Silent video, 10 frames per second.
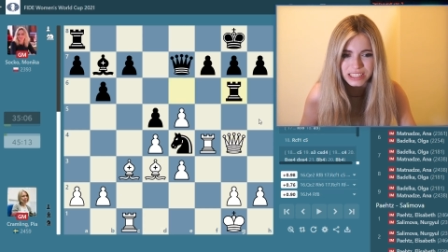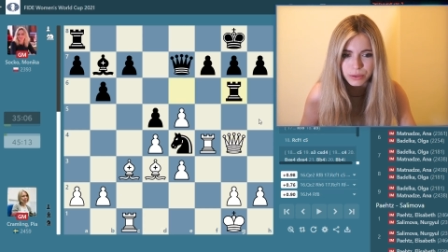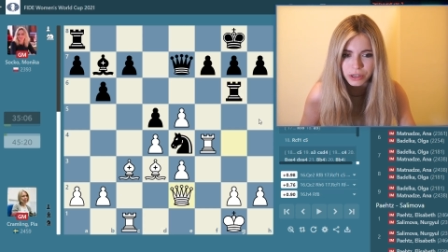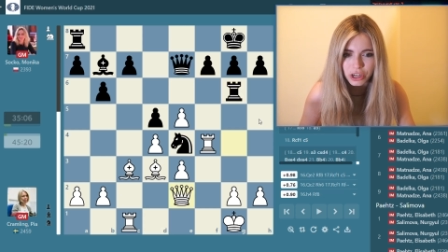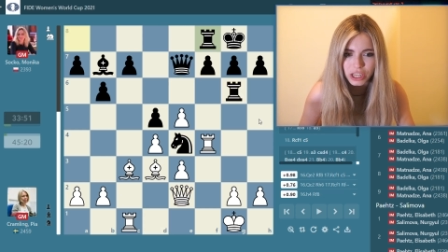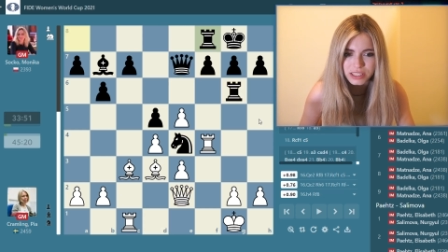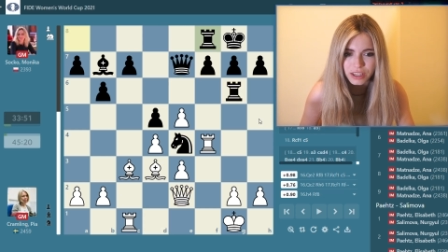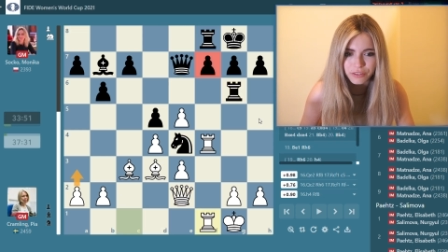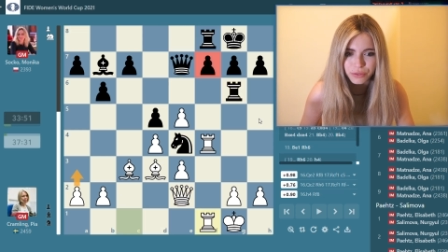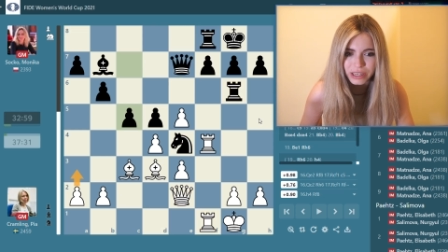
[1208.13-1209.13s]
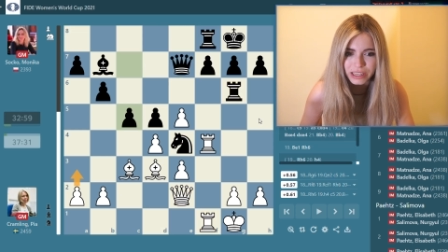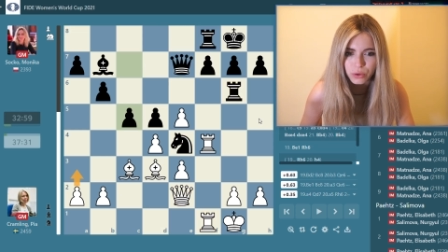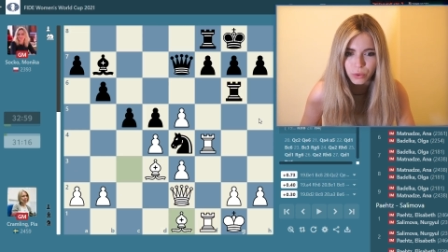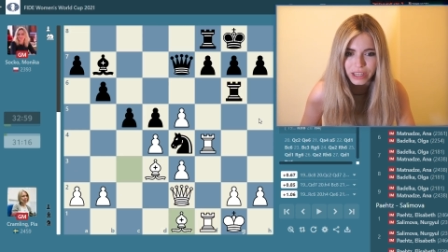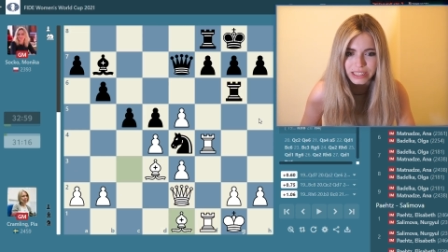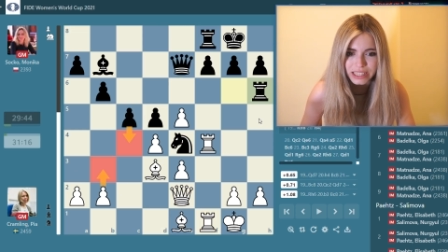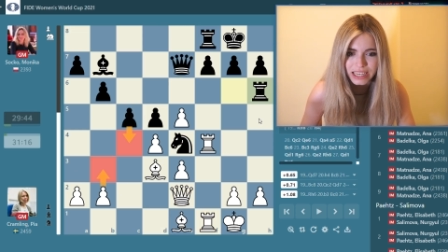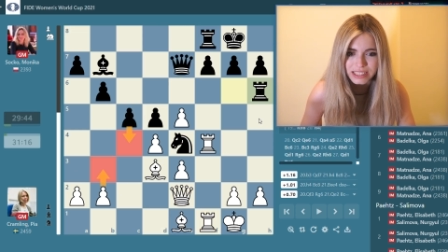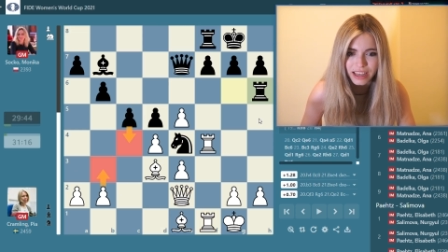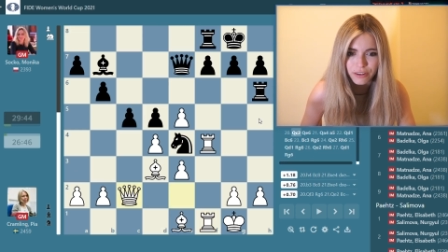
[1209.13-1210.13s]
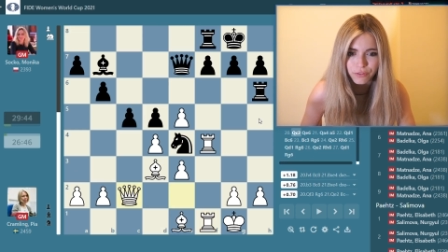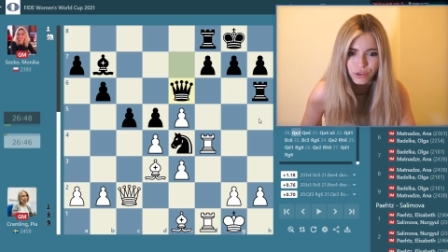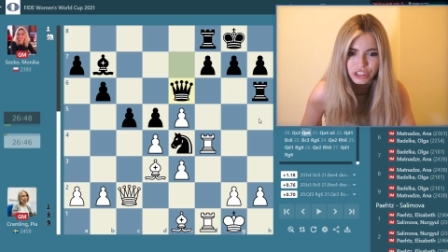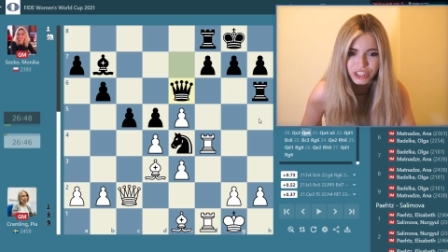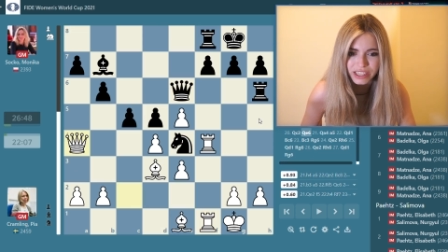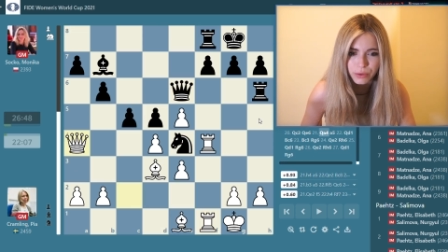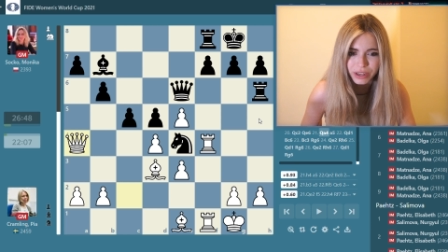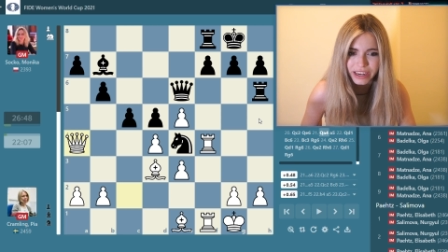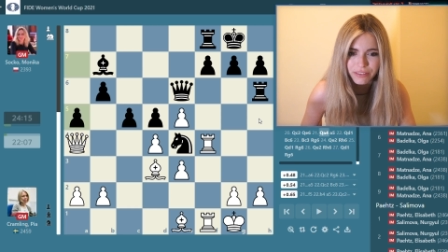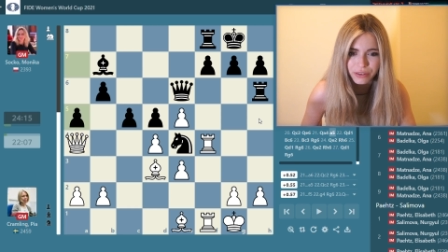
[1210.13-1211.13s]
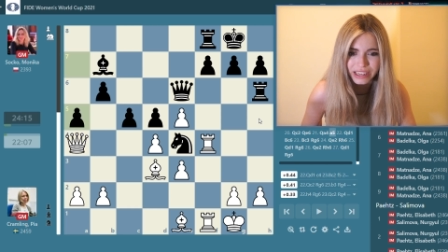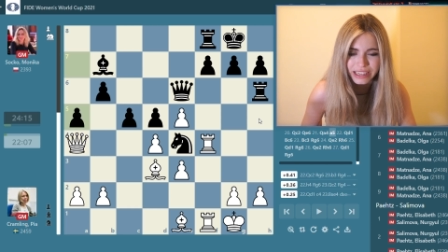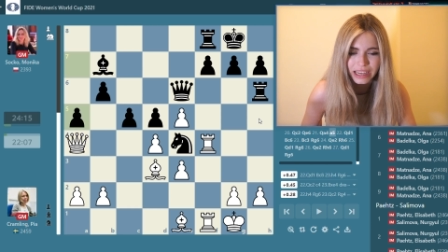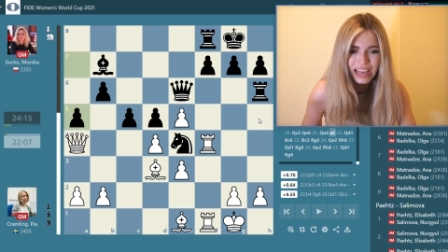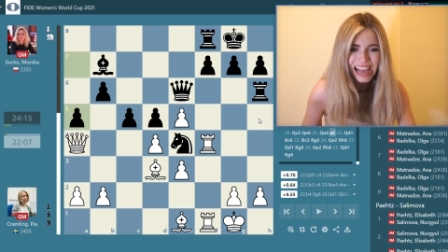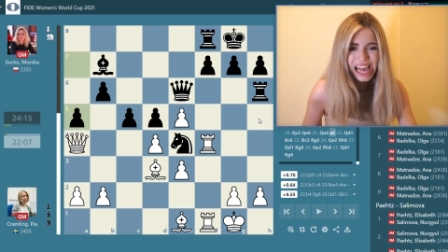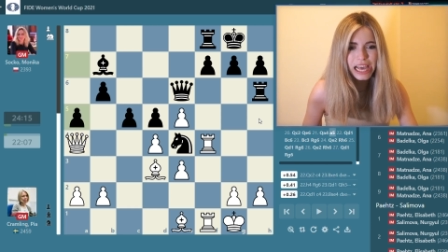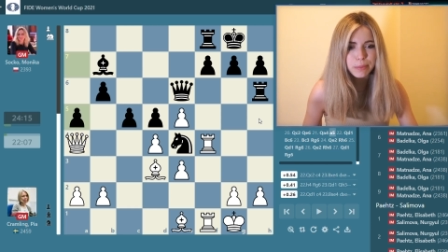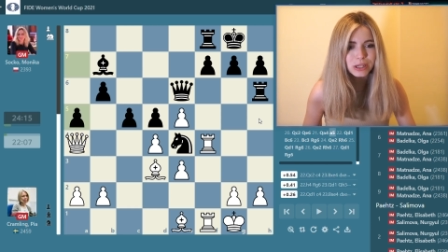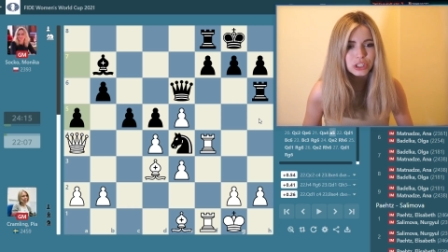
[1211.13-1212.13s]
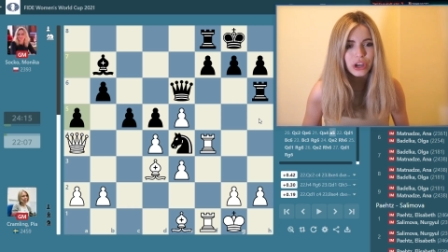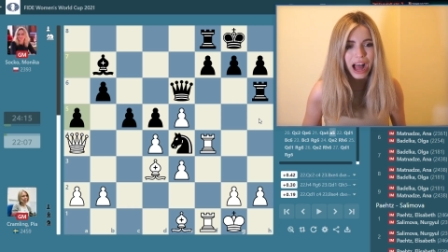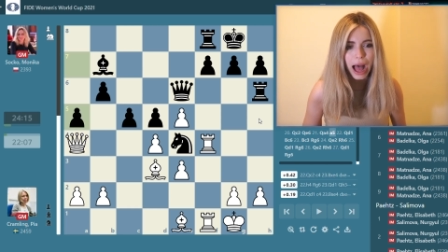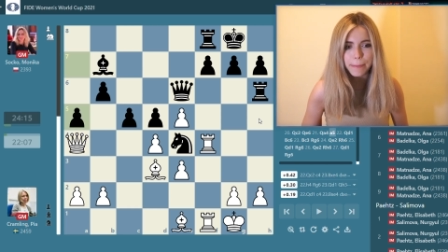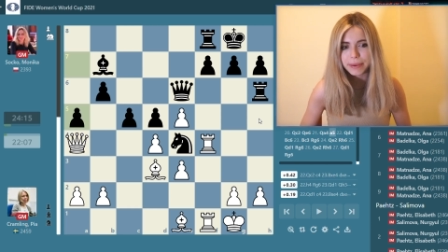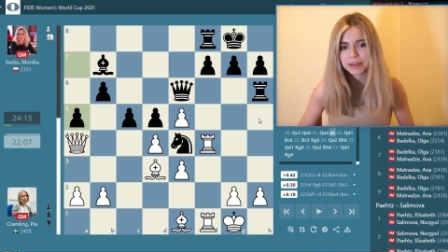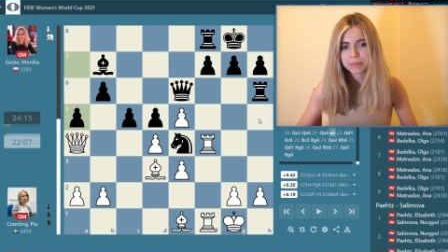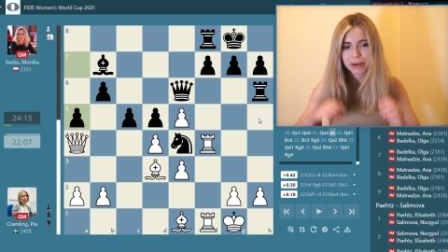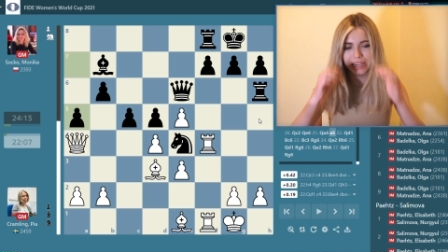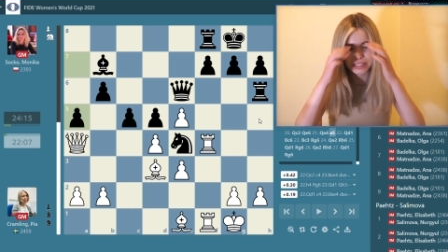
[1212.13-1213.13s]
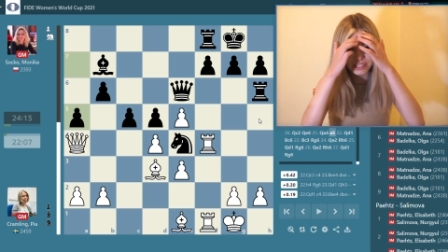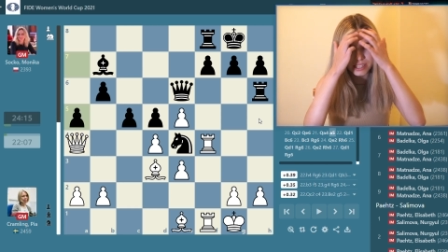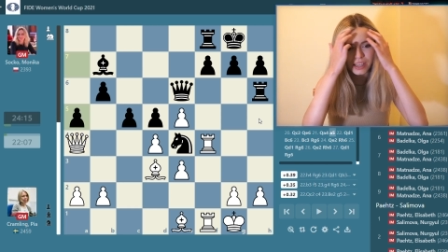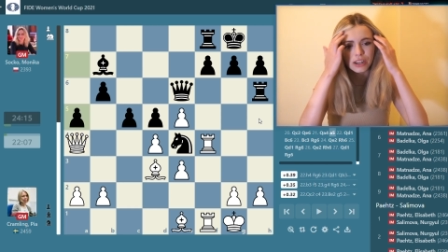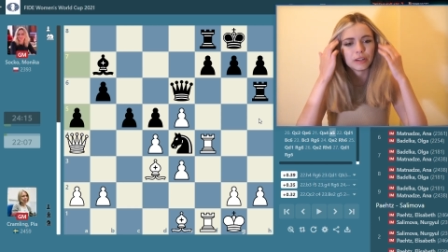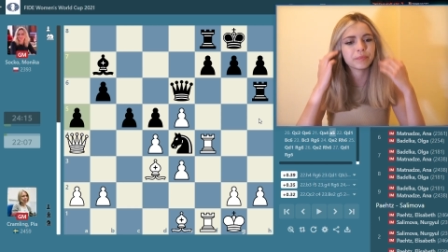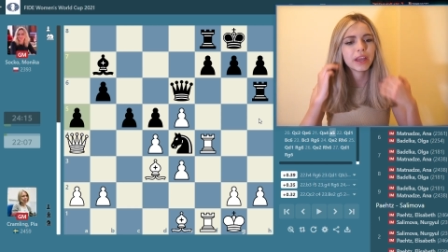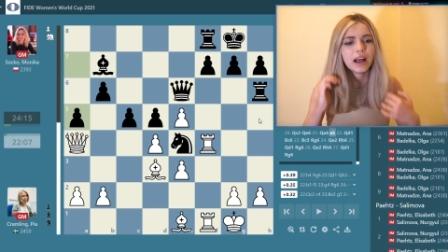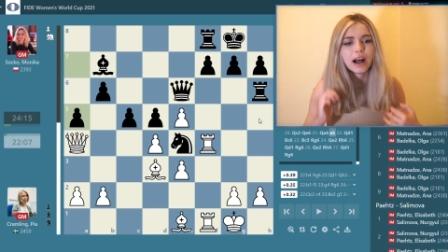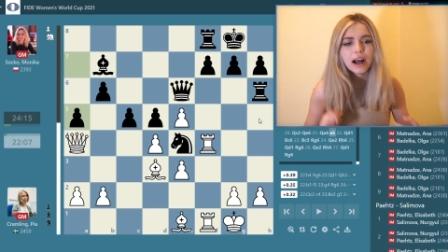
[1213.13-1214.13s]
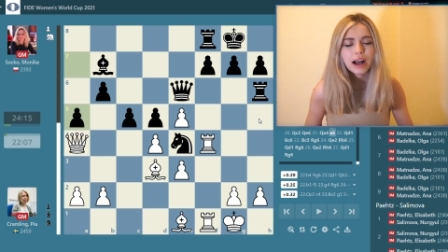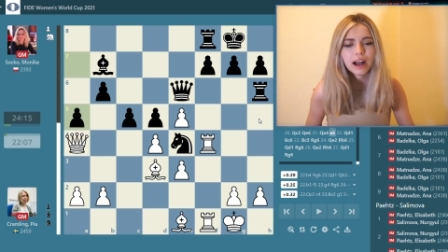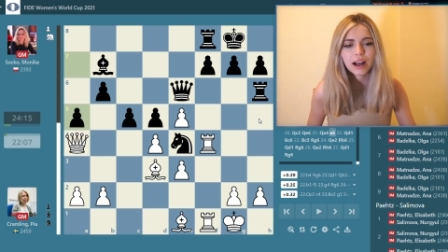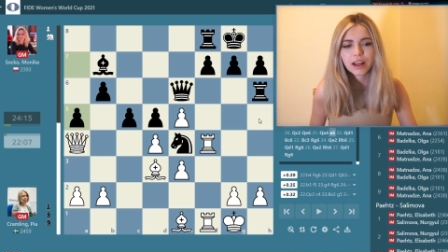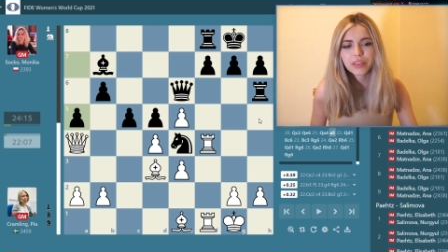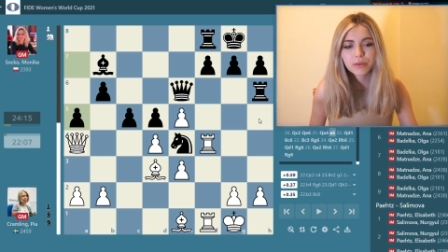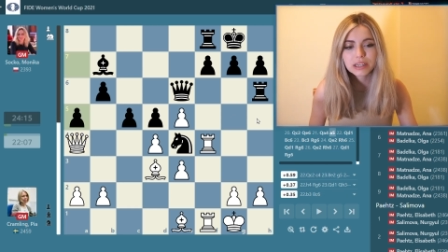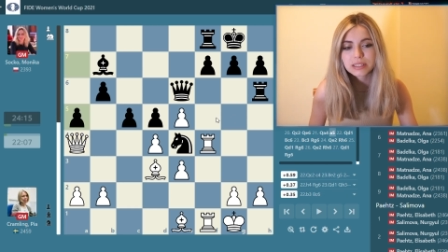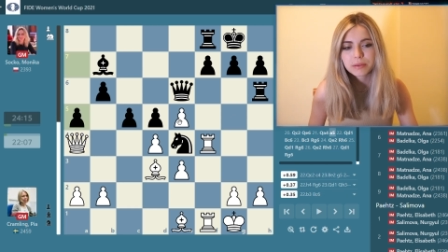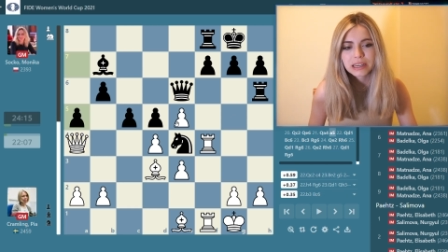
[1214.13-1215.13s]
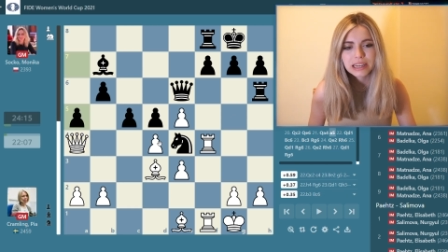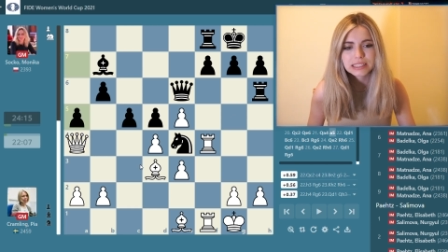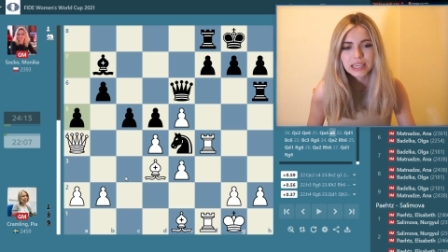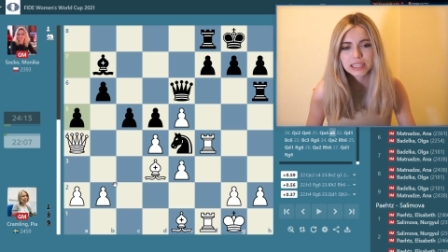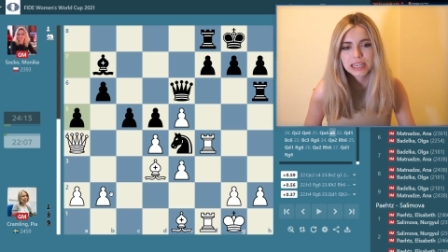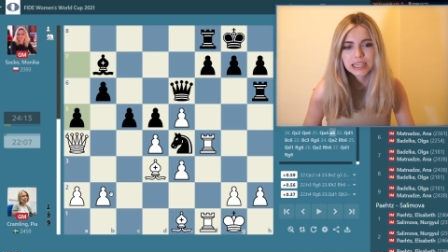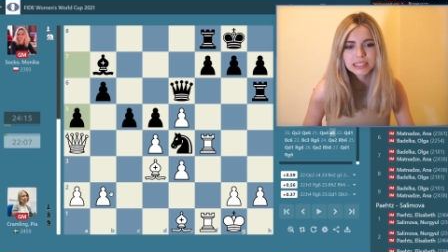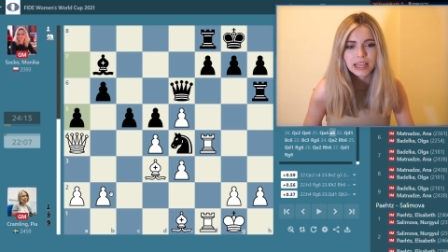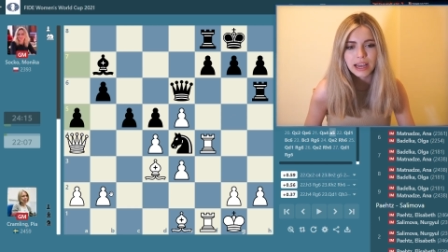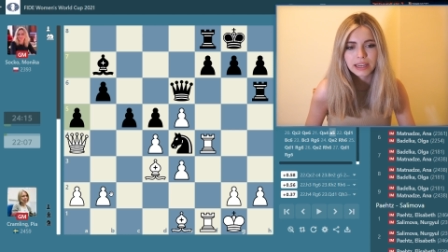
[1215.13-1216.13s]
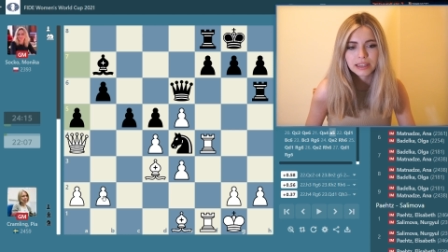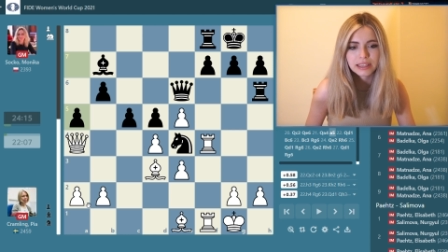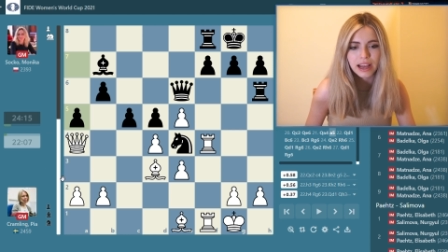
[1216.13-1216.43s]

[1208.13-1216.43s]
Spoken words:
There were lots of really cool ideas that unfortunately were never really able to happen, but still there were some really nice ideas that